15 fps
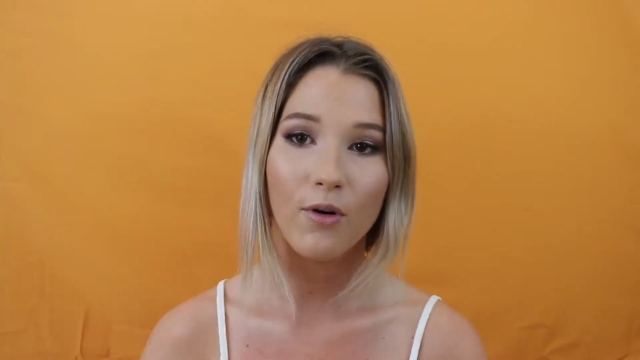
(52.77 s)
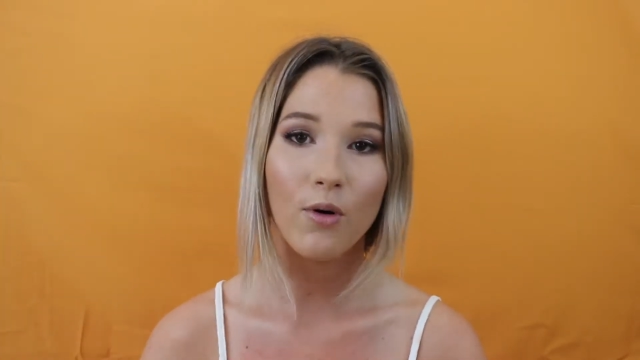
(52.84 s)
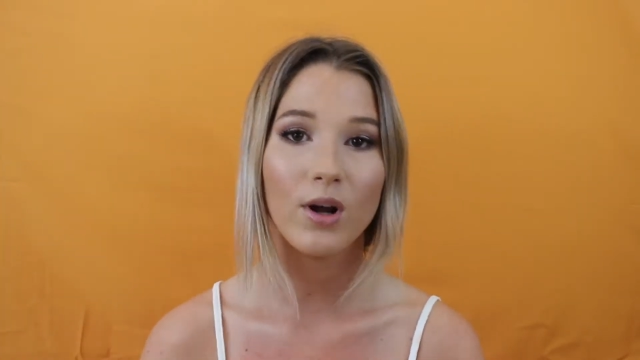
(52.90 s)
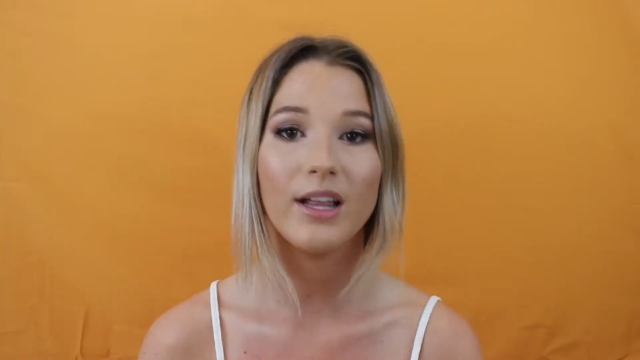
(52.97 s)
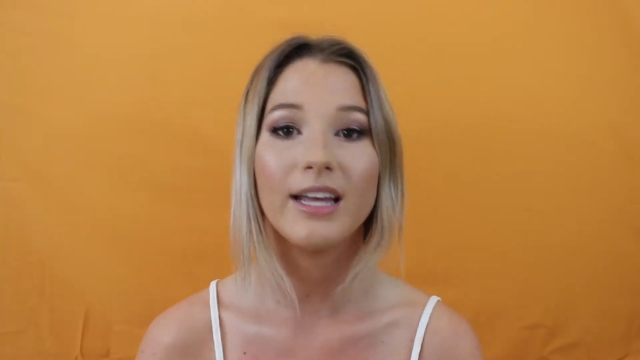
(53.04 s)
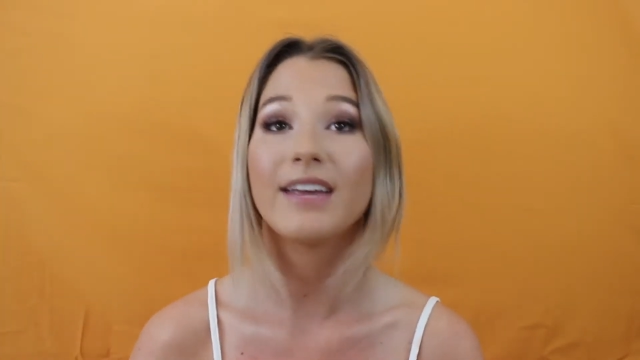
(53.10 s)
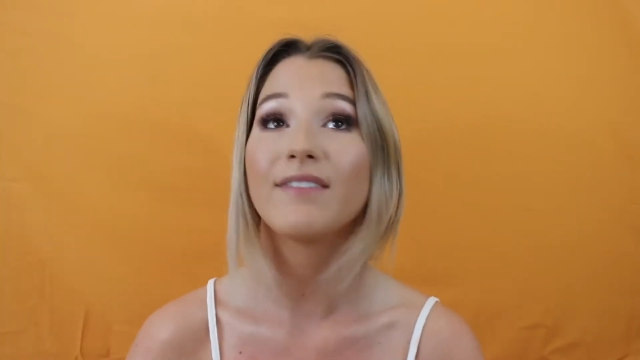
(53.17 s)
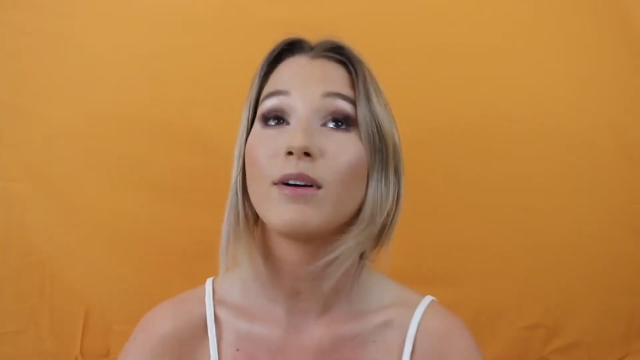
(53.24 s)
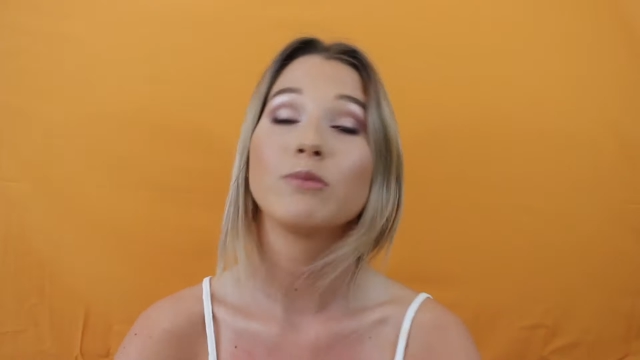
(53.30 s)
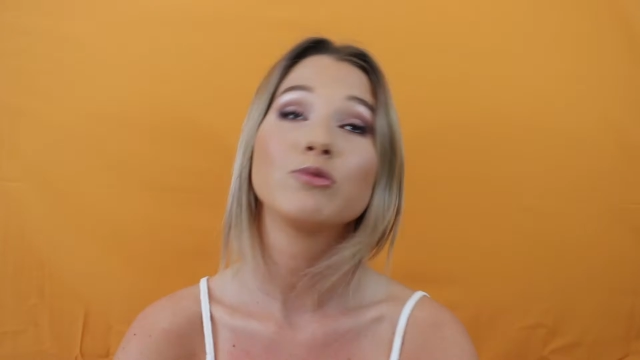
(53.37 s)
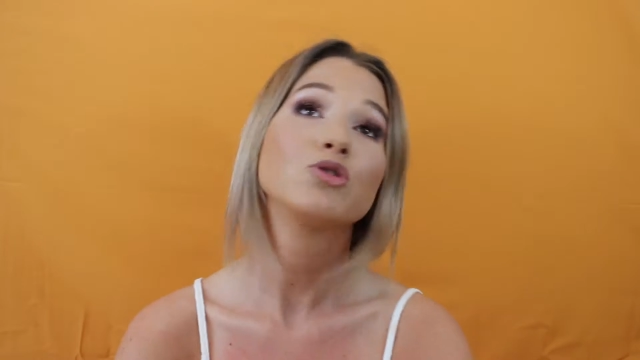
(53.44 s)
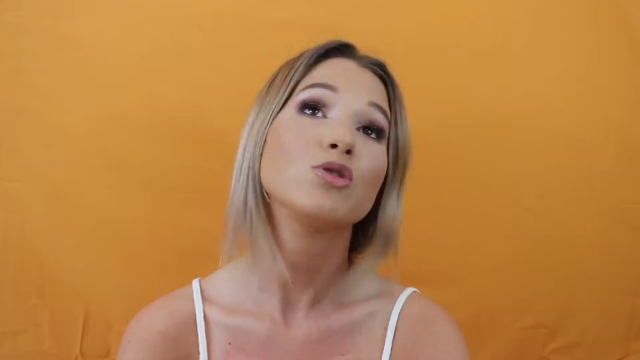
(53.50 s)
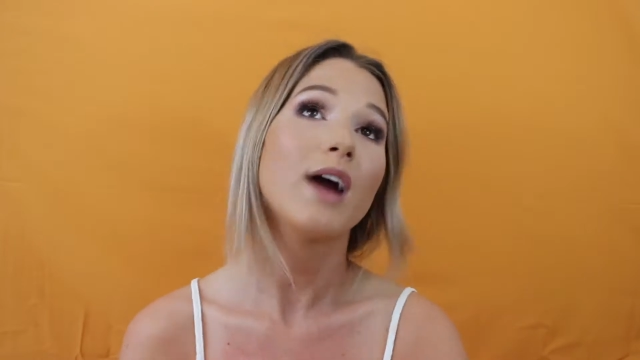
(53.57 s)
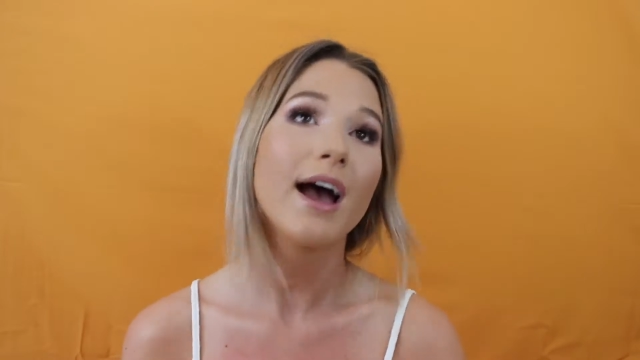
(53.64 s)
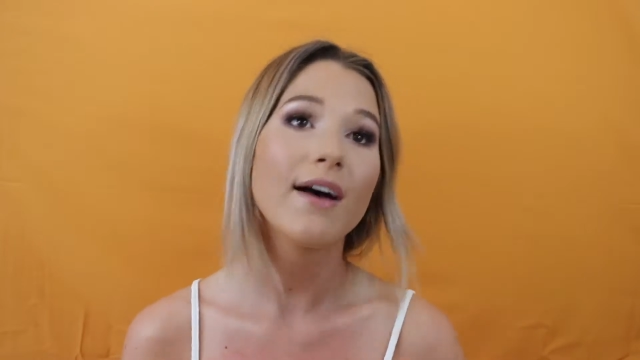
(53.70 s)
Or like if I'm
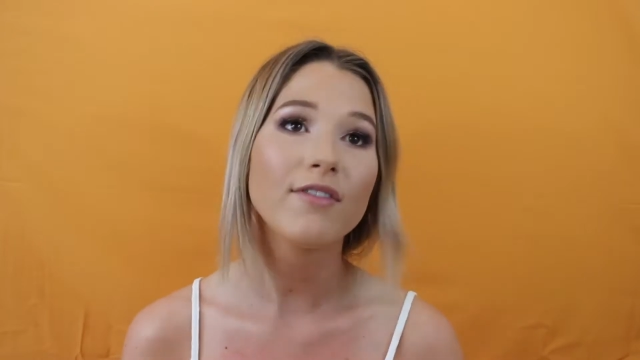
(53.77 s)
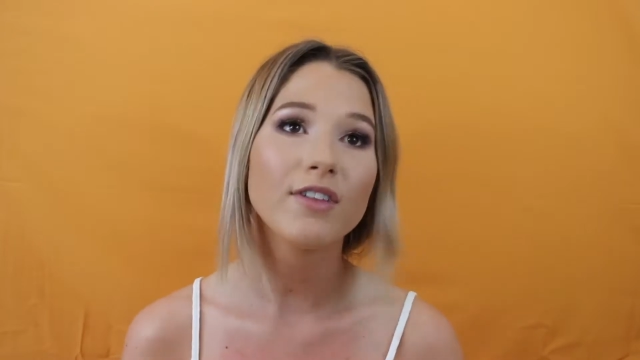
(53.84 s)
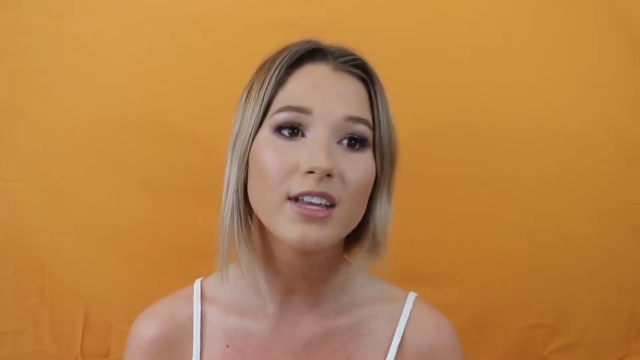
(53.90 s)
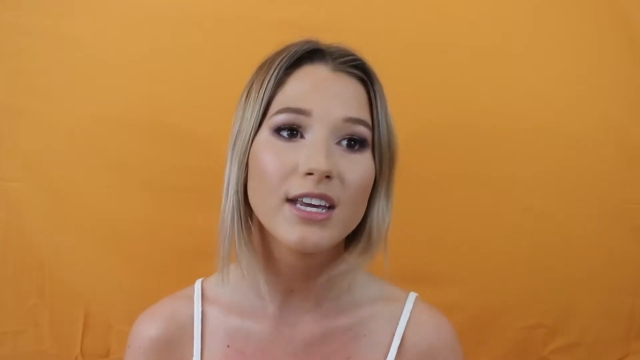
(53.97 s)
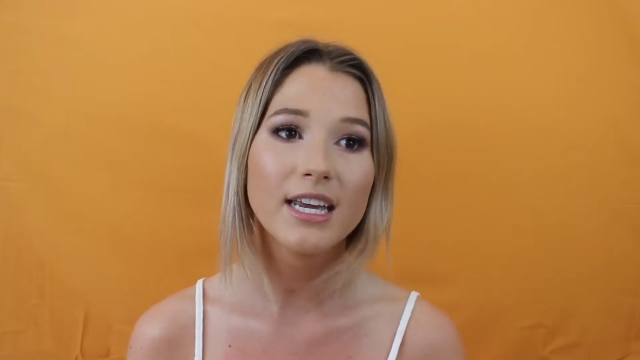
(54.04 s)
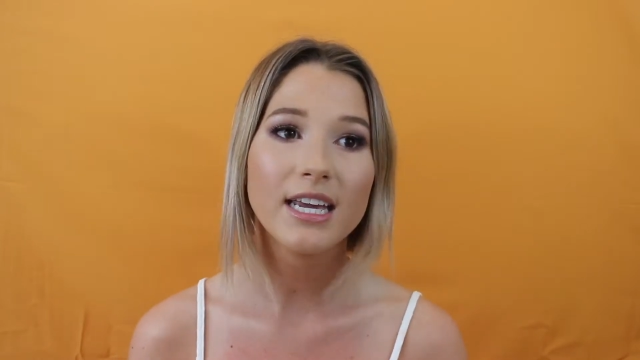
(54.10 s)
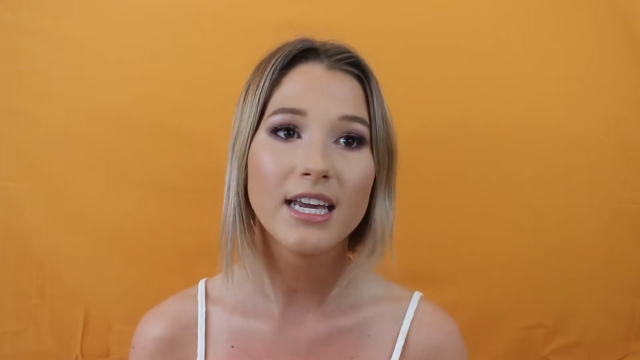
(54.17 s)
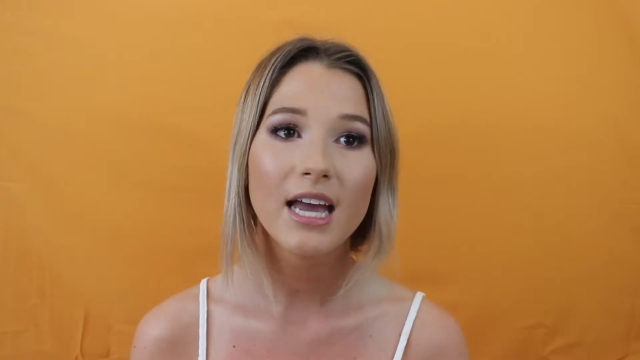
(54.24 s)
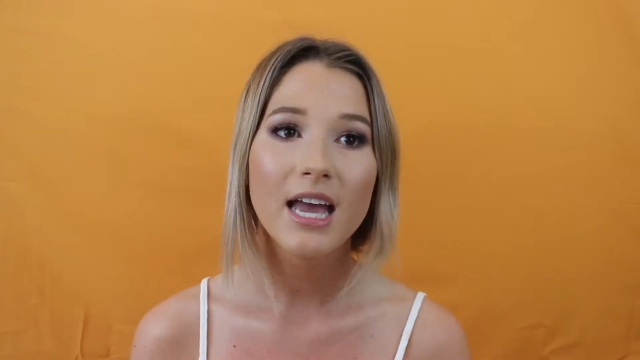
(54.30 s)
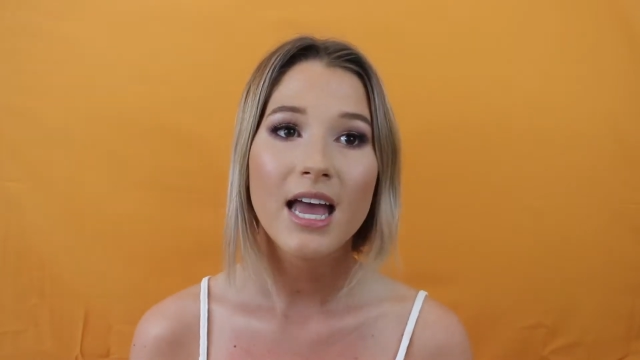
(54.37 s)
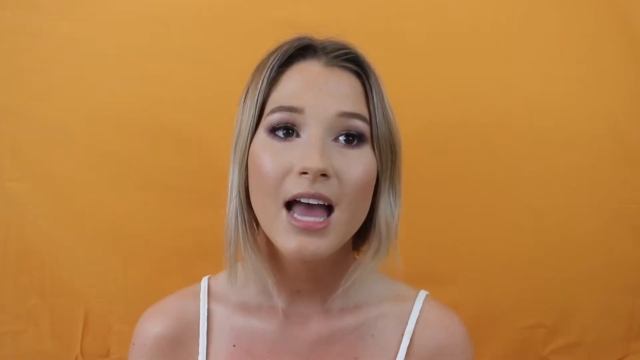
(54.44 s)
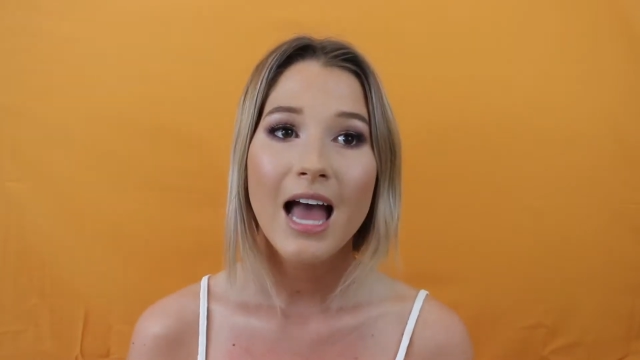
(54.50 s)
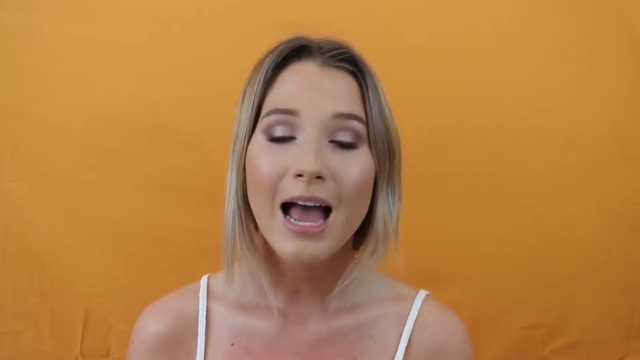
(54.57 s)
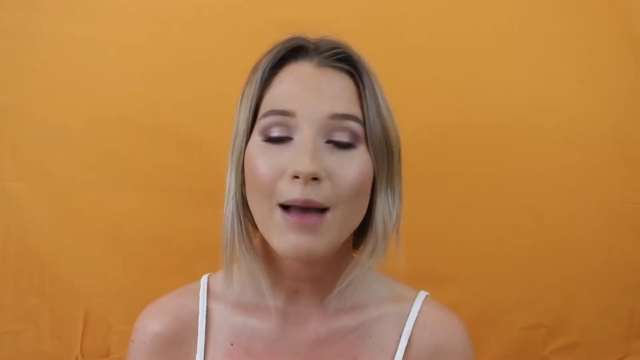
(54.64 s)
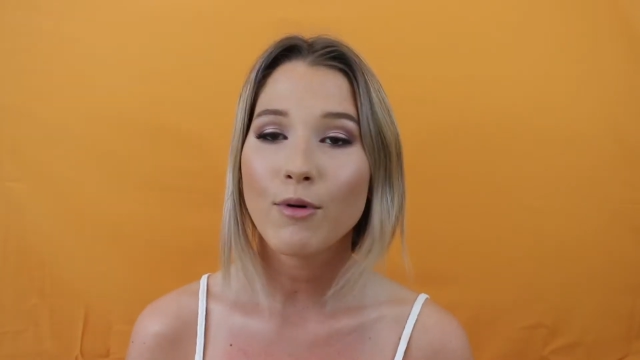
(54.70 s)
traveling,
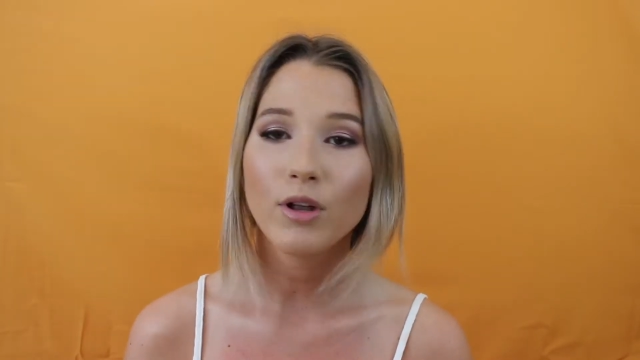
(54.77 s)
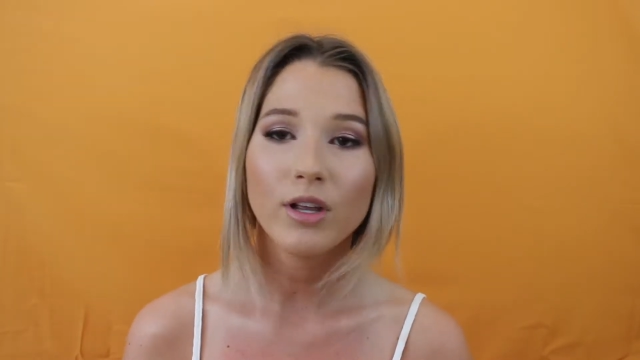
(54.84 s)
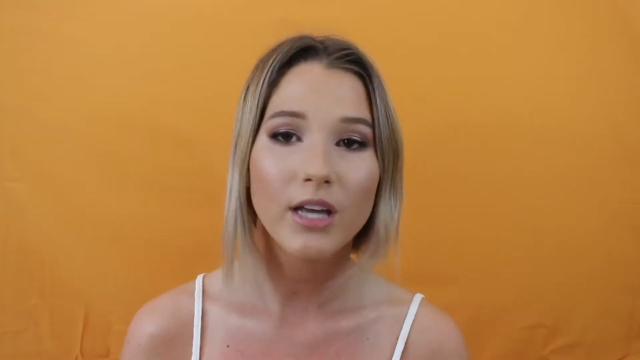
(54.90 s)
I